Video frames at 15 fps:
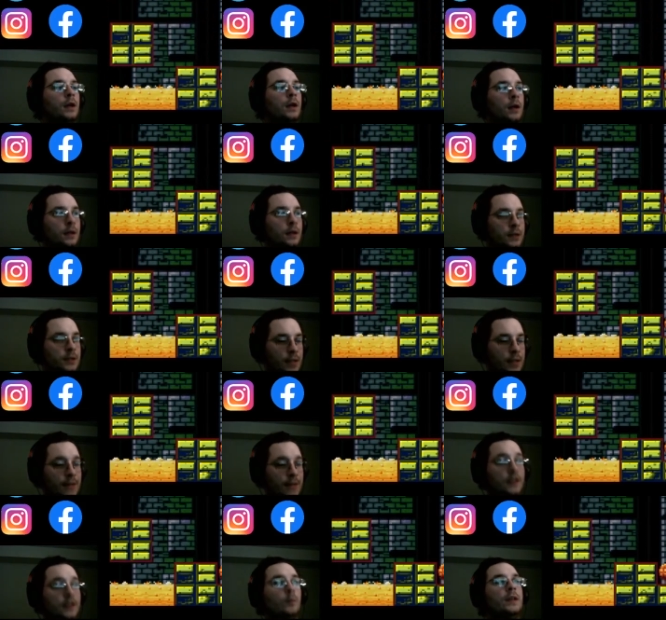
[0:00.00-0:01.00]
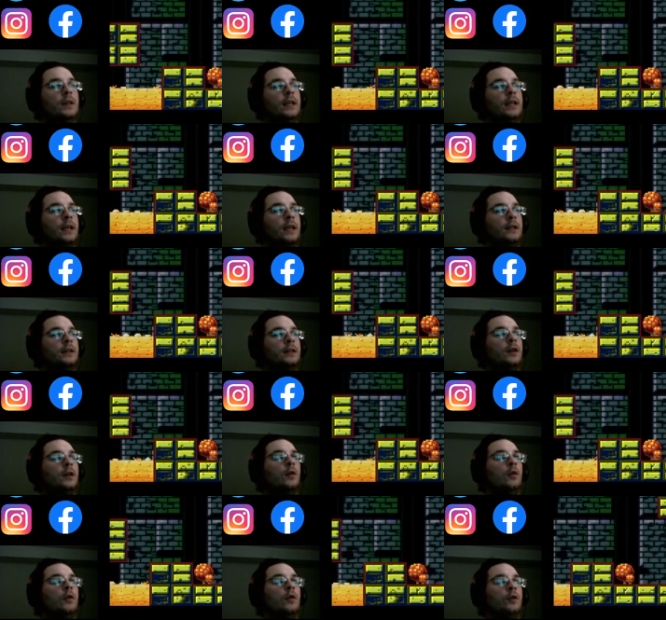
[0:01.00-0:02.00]
See, that thing we can't
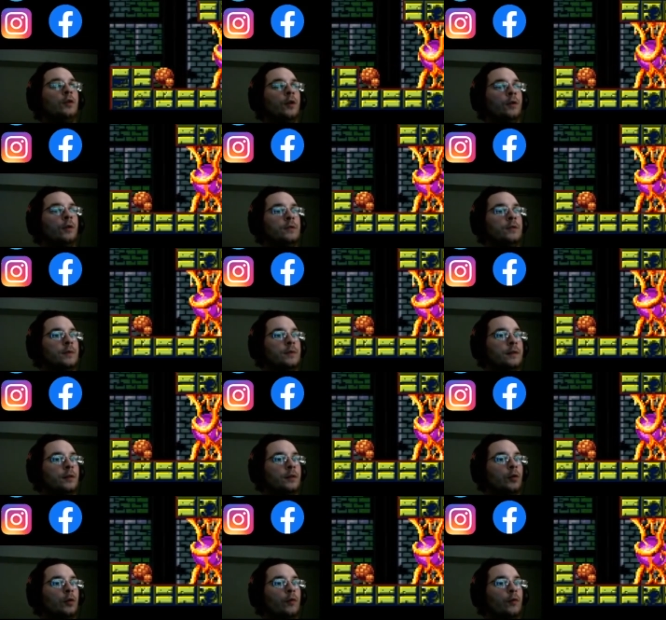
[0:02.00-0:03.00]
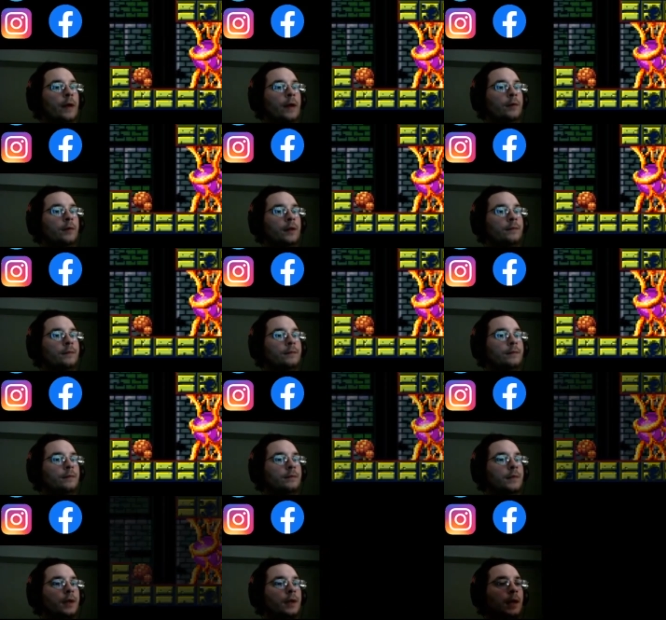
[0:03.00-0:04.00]
kill on our own, so we have to go around it,
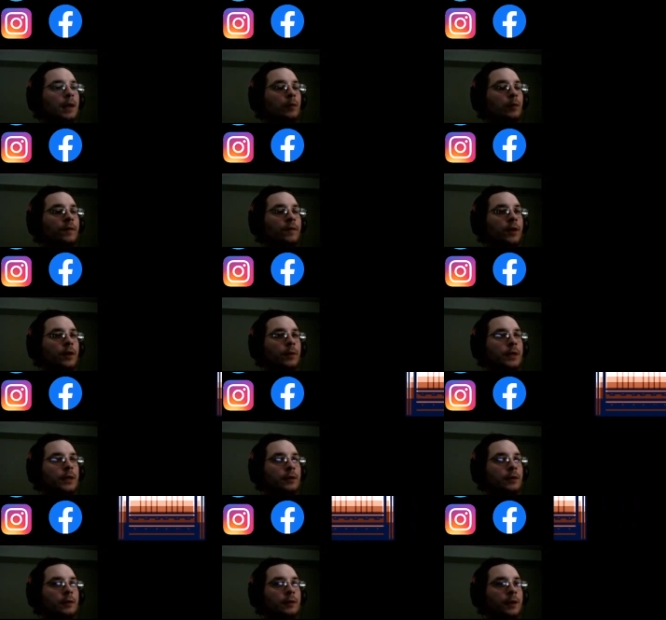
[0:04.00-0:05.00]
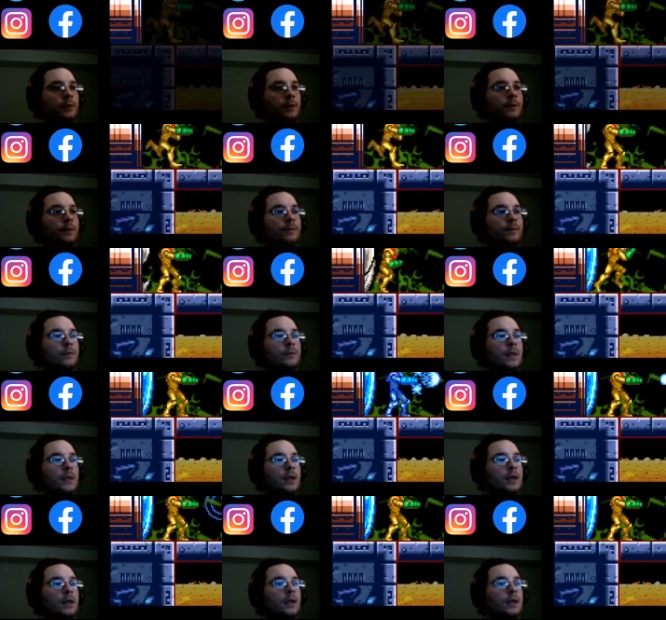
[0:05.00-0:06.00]
and we'll find a way to kill it later.
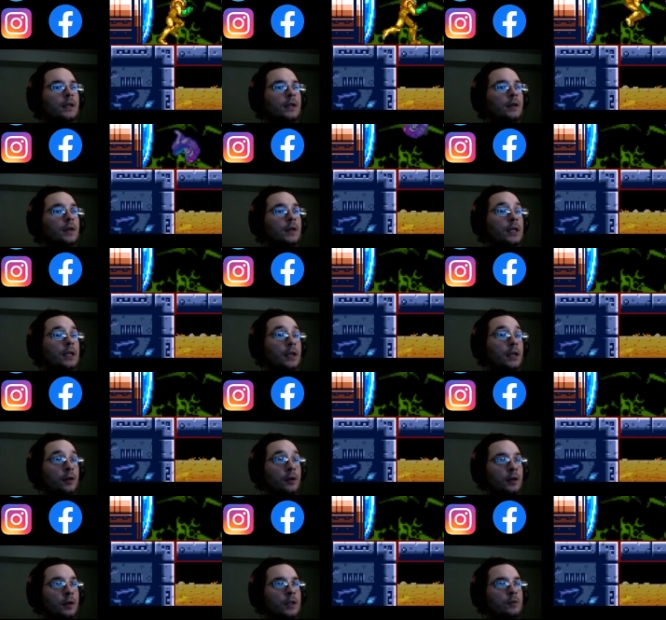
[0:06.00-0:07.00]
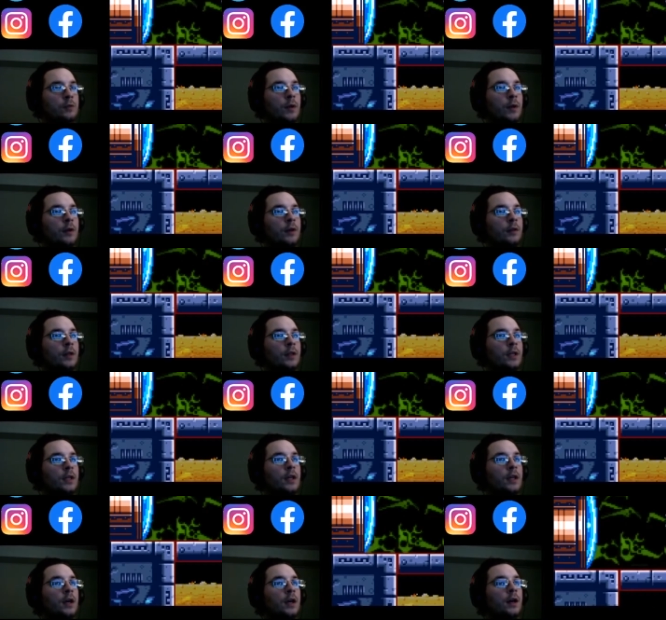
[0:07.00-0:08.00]
Now here is where
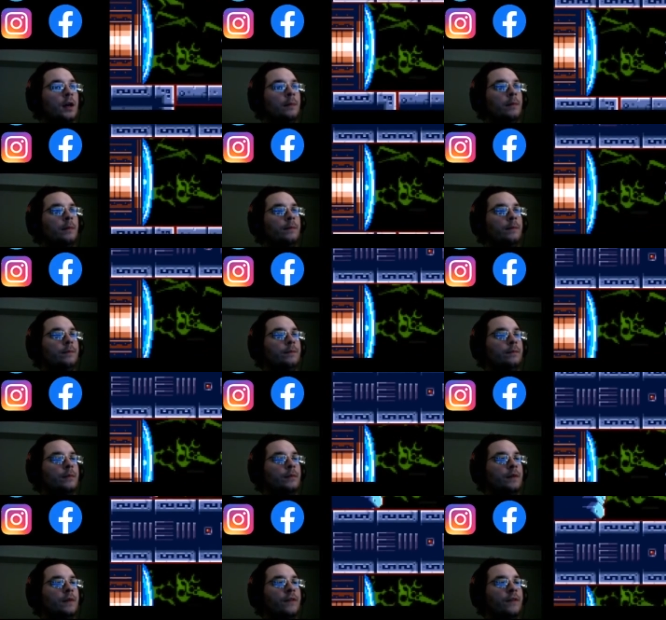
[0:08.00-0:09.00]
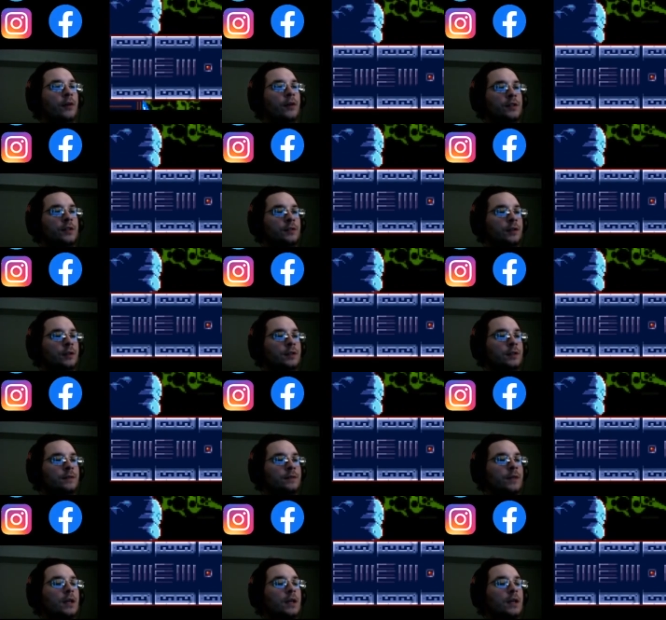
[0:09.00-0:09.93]
the various suit is.